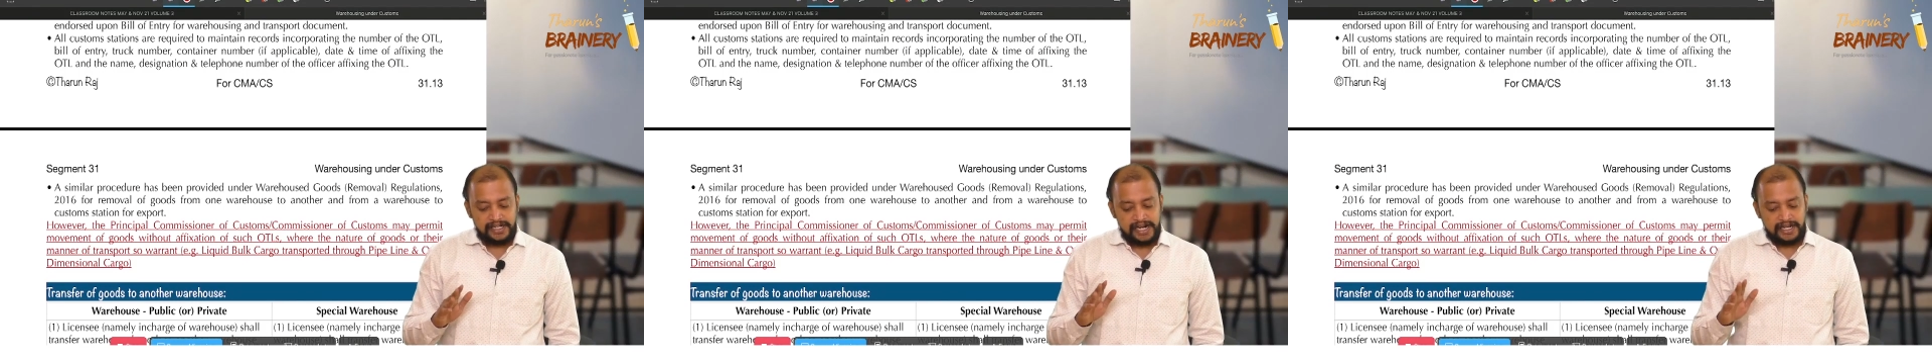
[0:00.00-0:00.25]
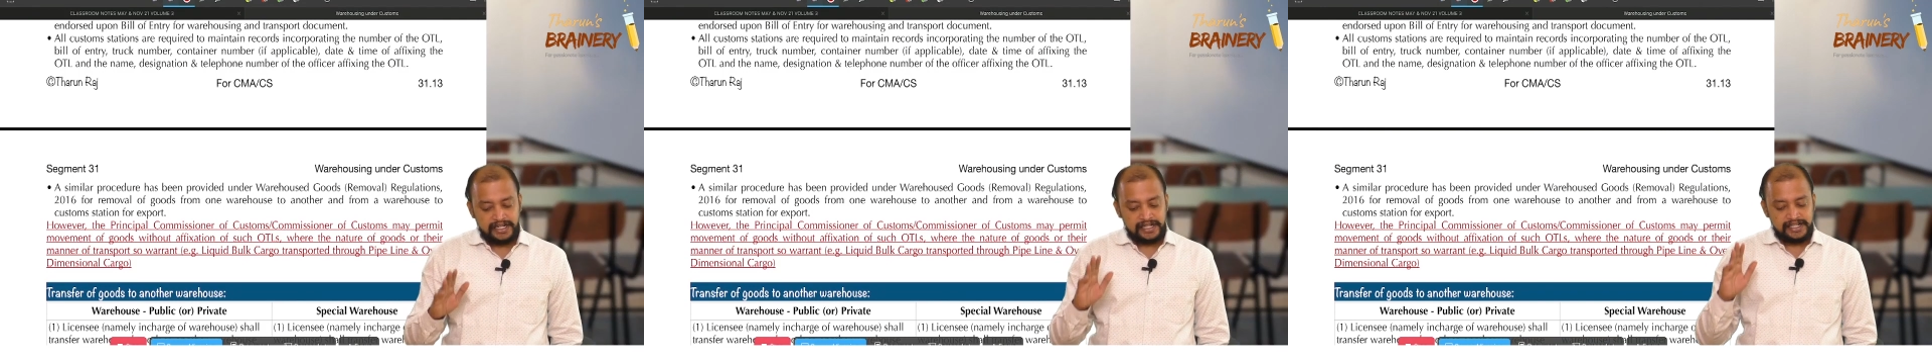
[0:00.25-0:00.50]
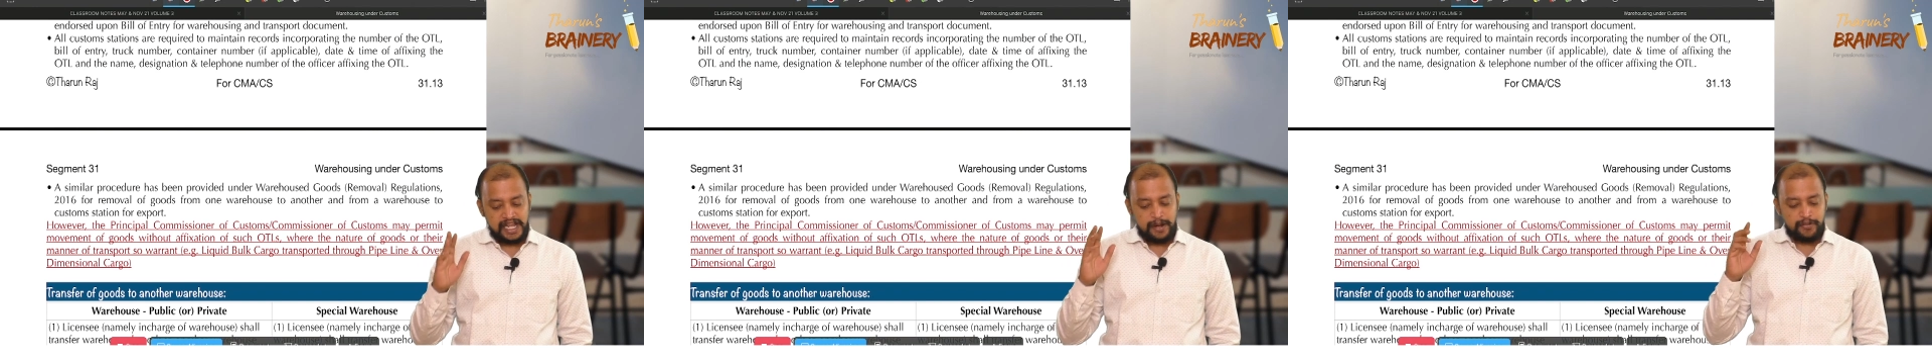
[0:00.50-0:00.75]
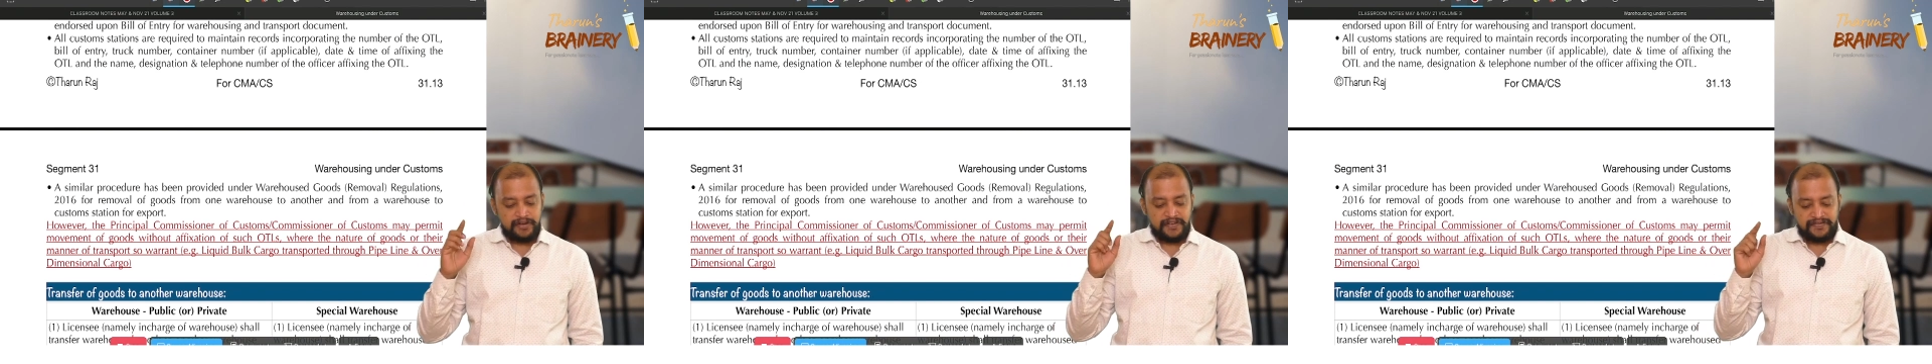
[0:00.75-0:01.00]
date and
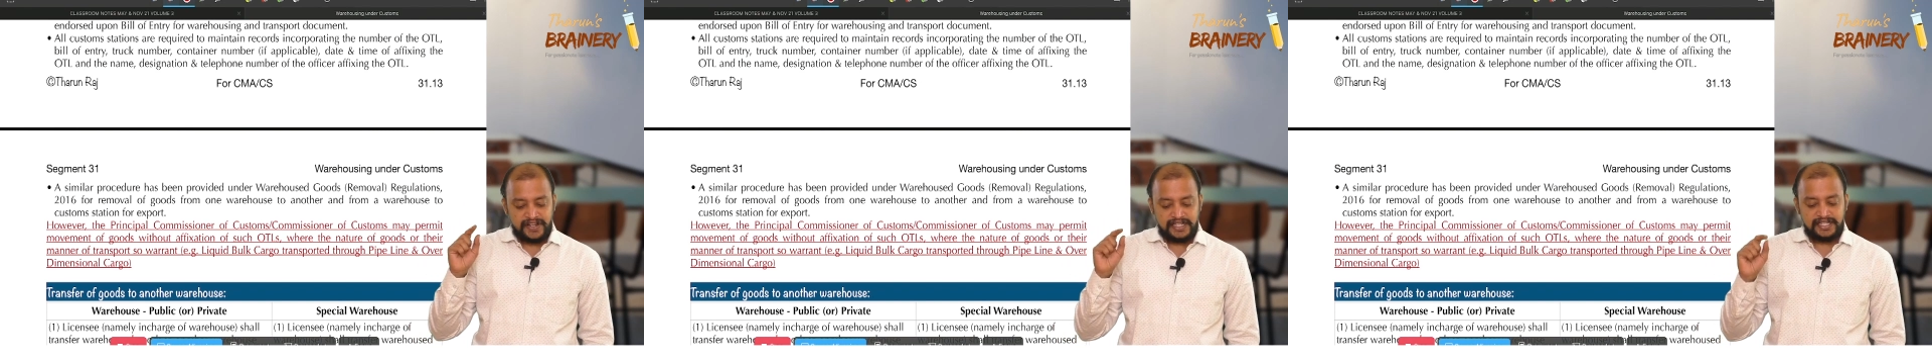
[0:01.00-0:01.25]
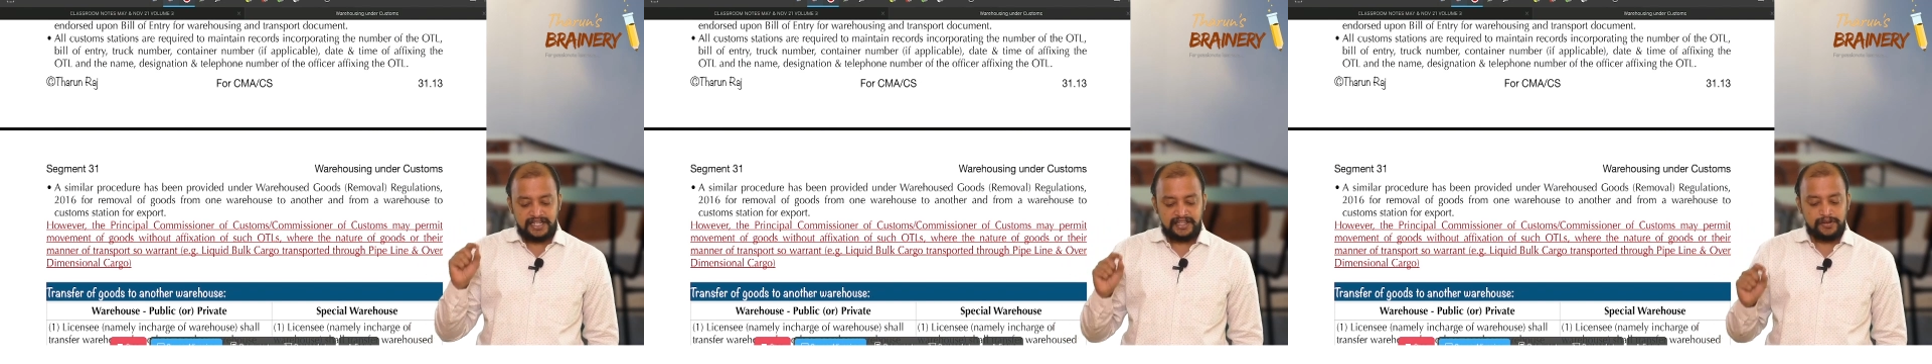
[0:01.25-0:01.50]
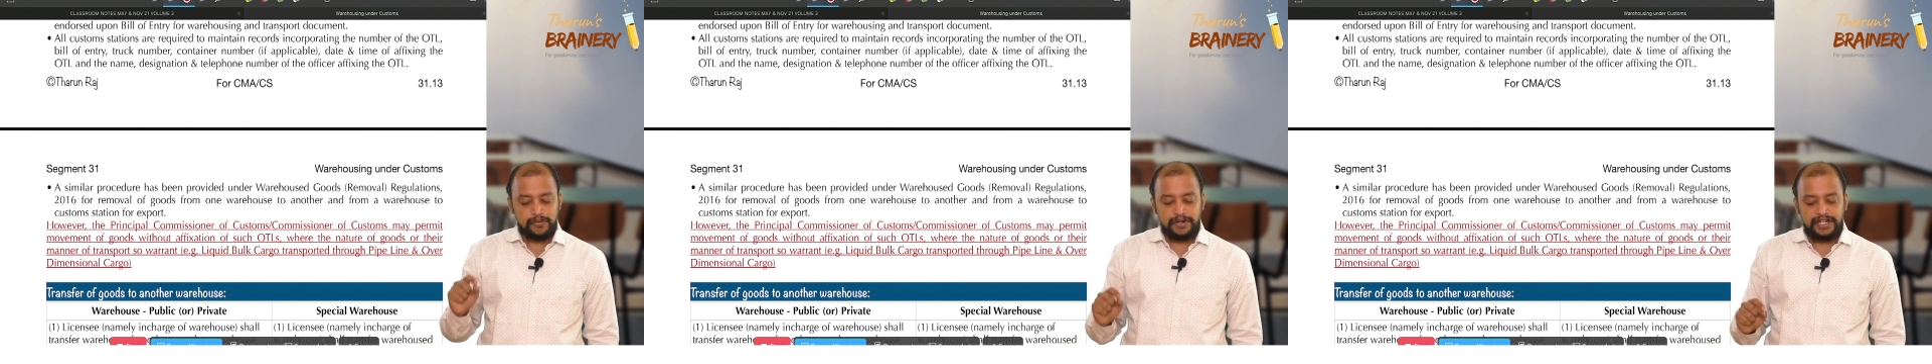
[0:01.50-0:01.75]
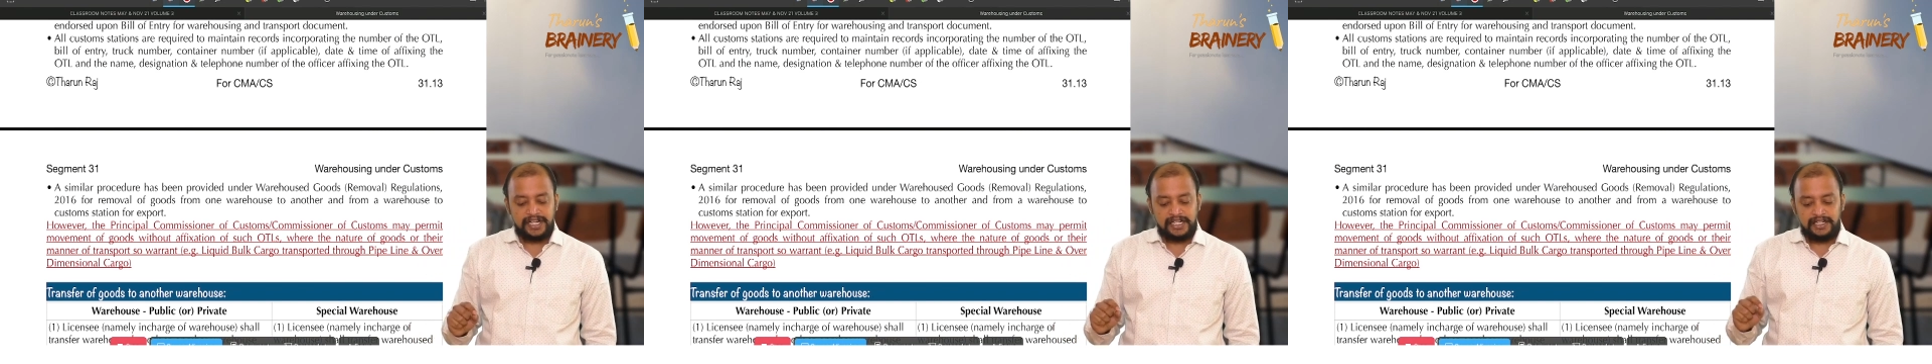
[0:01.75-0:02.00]
time of affixing the
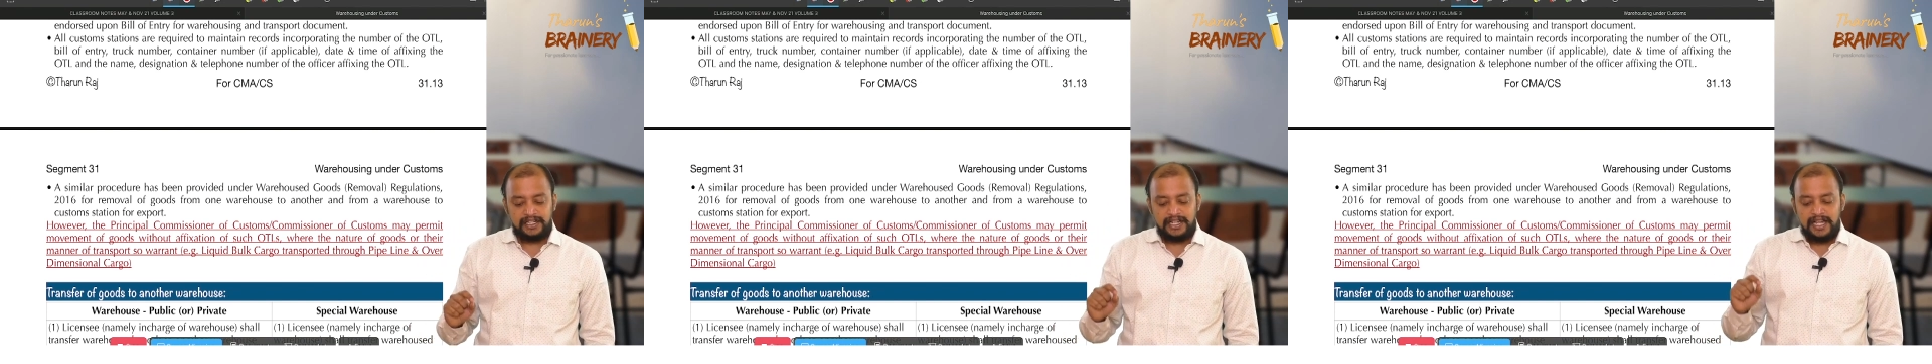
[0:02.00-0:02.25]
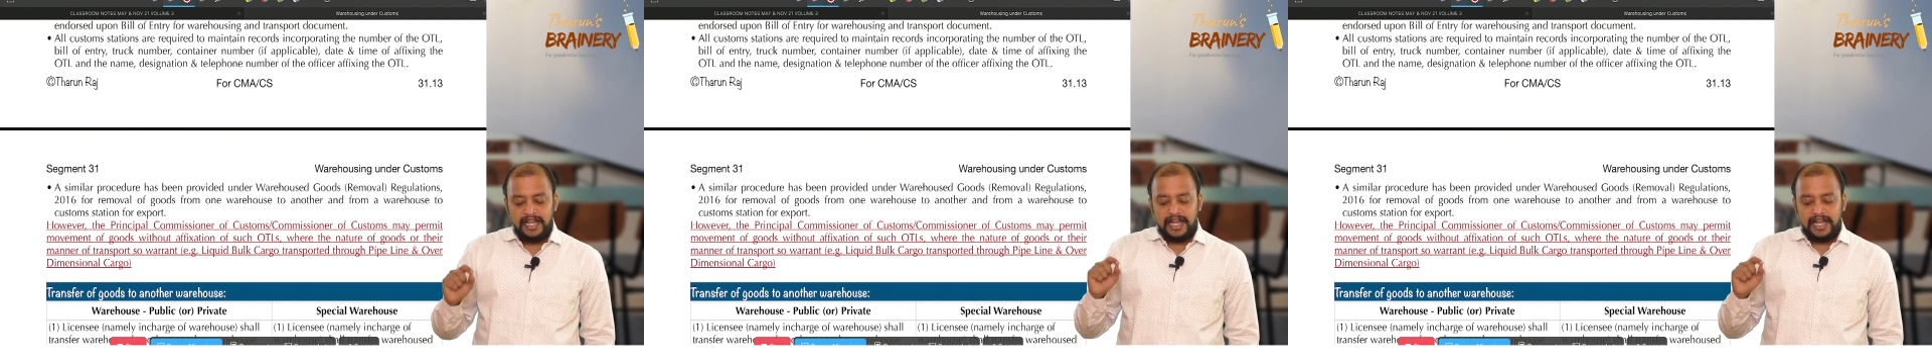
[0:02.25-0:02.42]
OTL